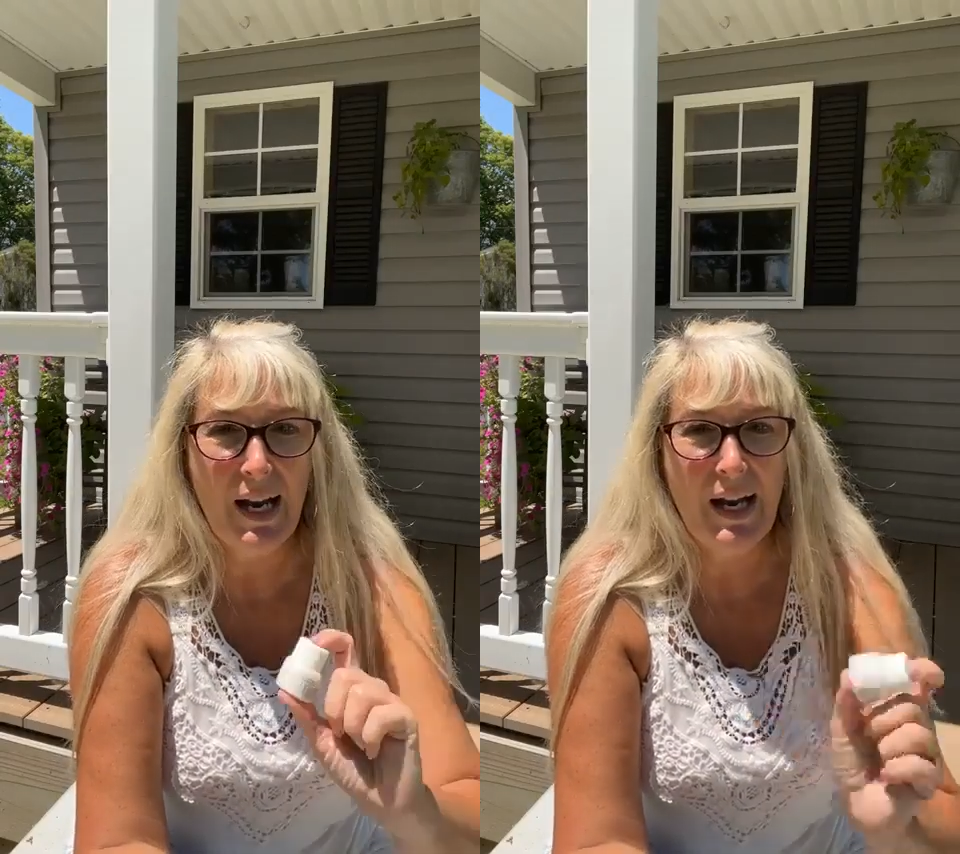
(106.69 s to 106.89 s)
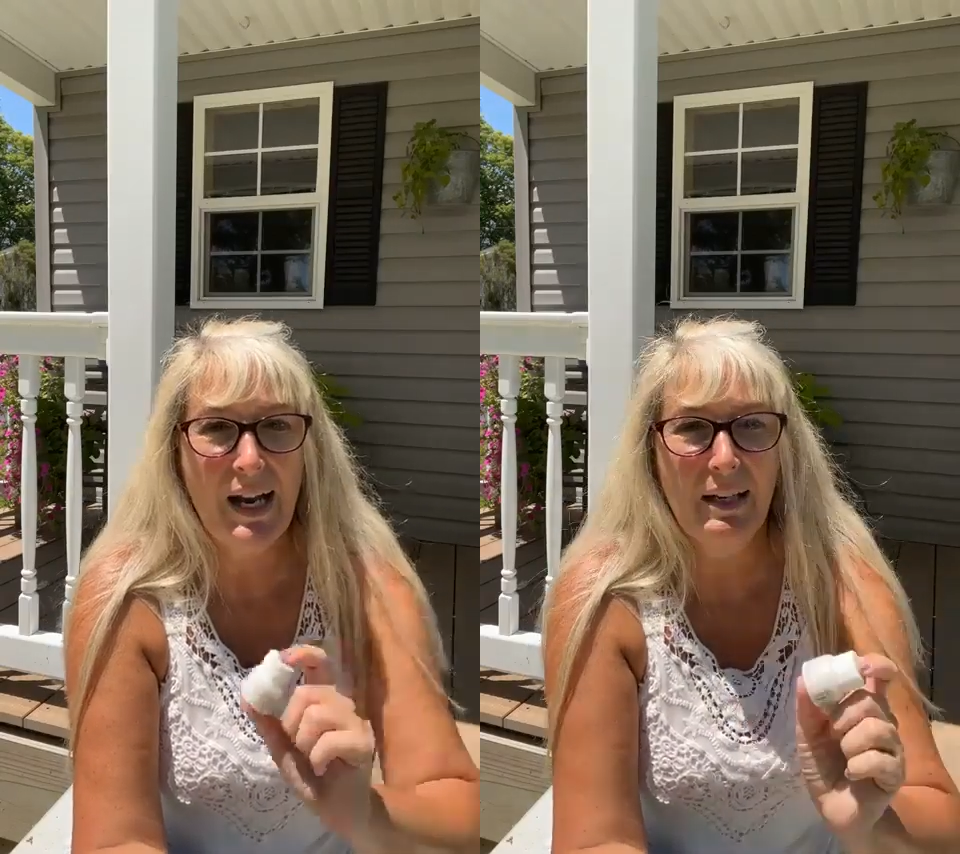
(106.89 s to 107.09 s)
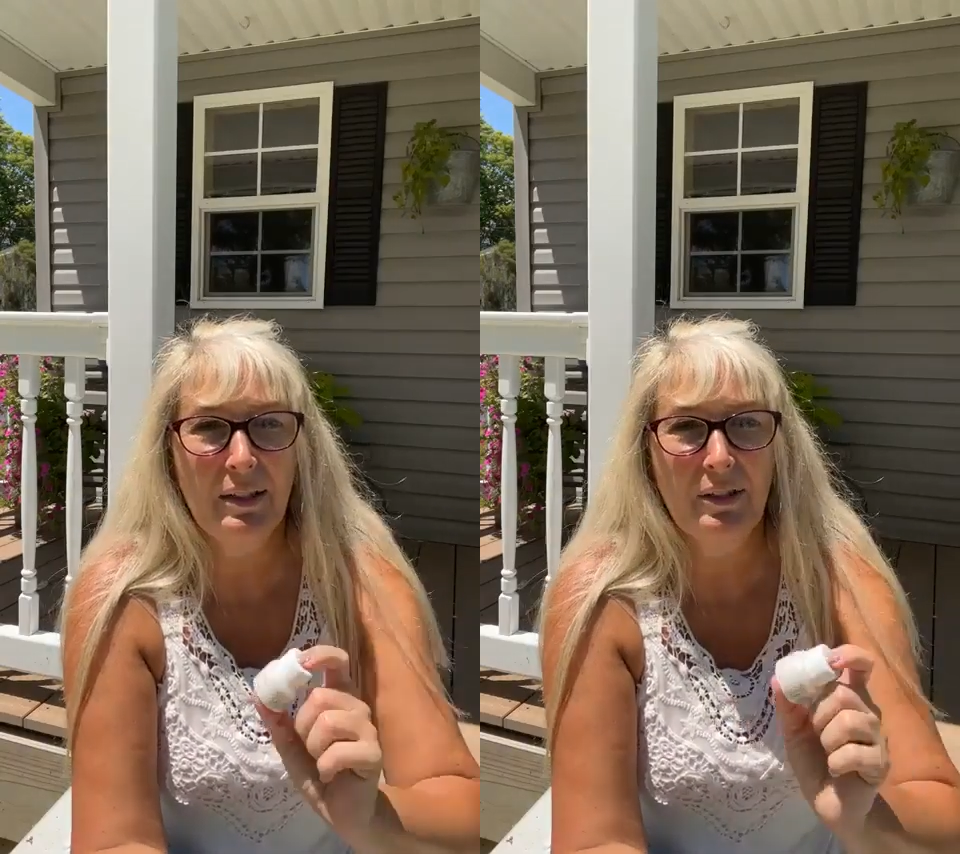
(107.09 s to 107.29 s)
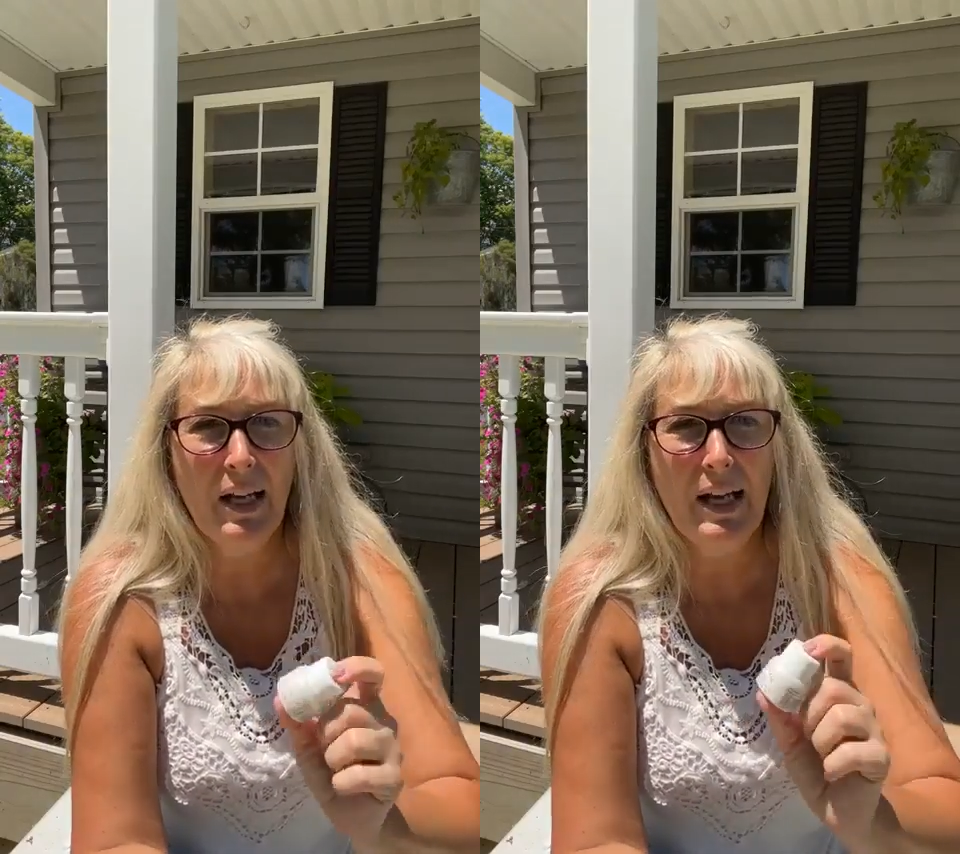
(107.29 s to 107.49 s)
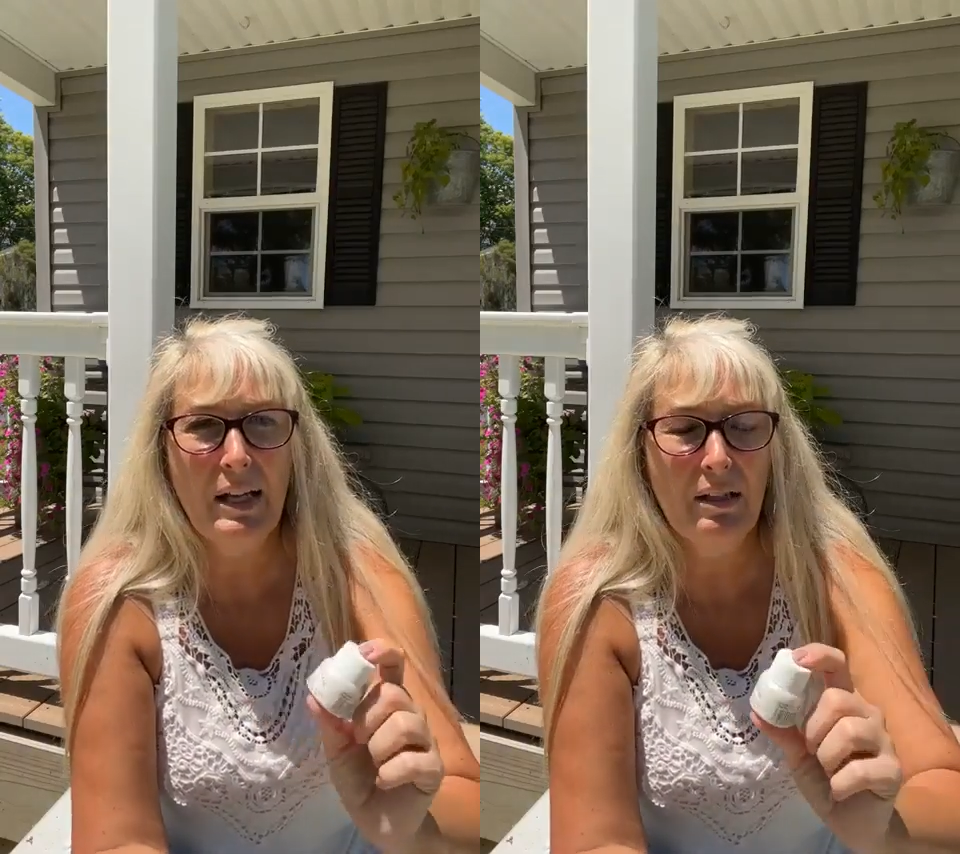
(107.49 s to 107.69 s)
had in our
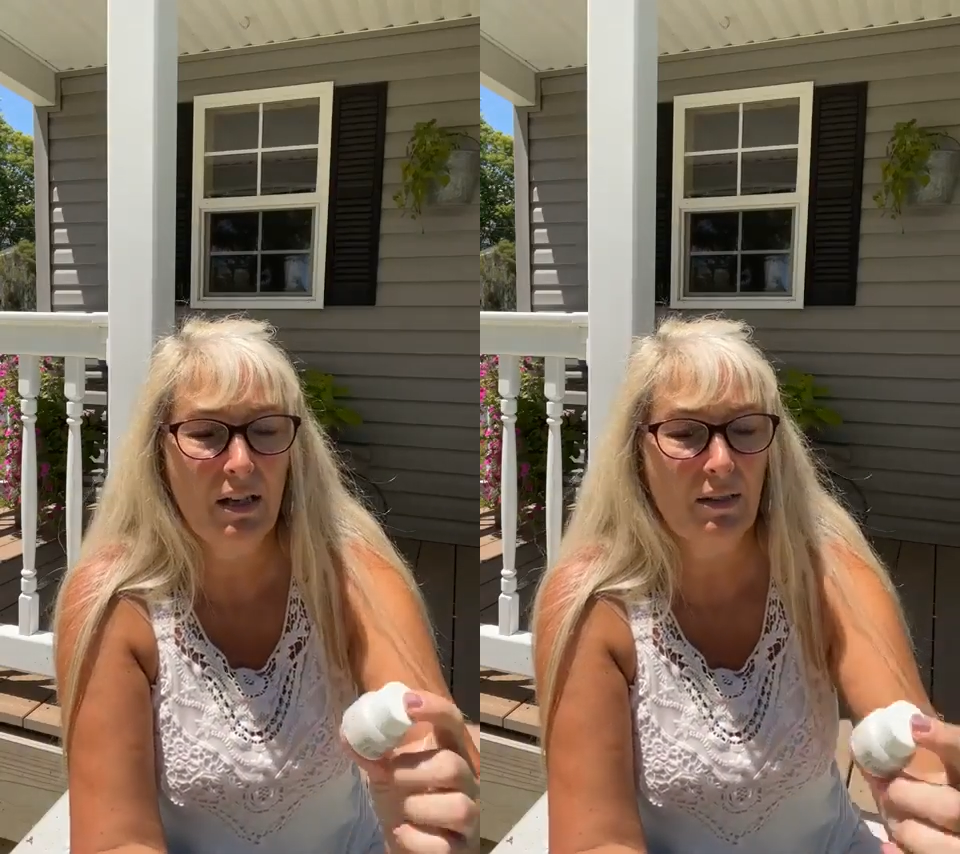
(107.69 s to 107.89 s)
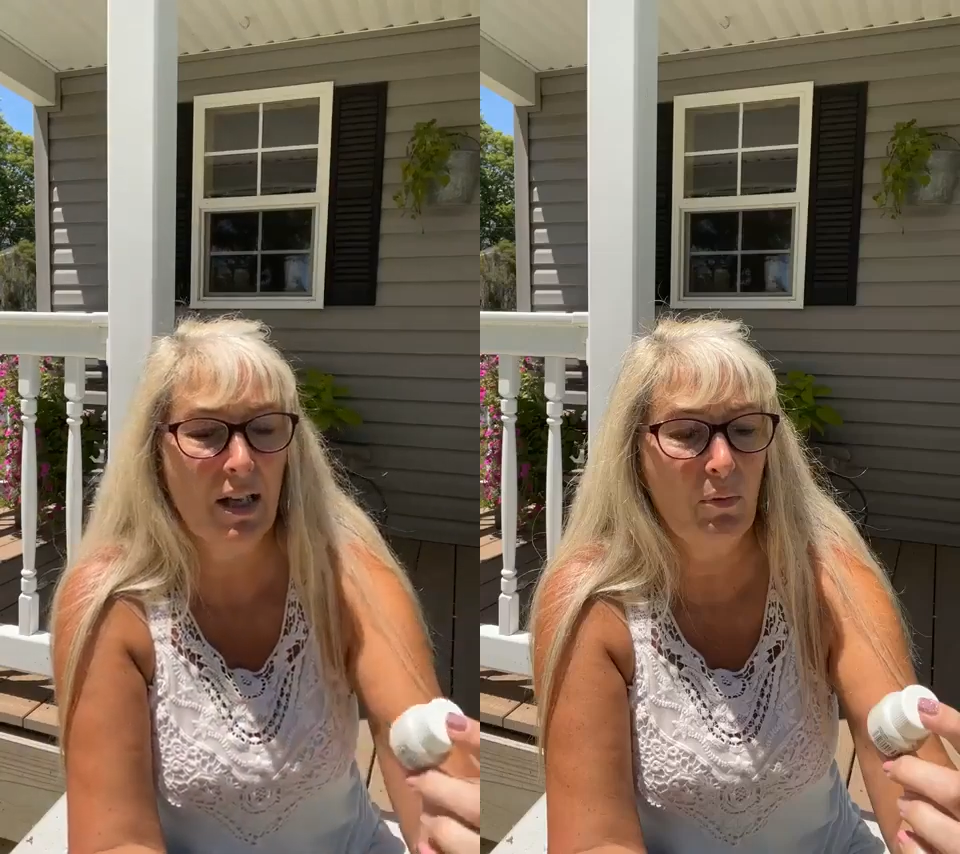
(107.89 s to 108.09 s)
catalog